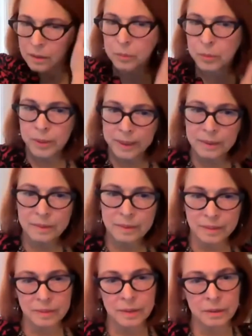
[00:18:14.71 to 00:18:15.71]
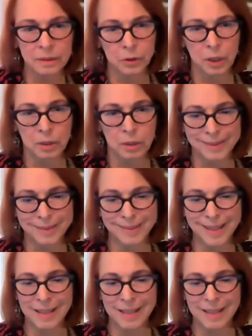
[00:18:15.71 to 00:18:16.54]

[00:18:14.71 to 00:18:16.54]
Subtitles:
pre-existing traumas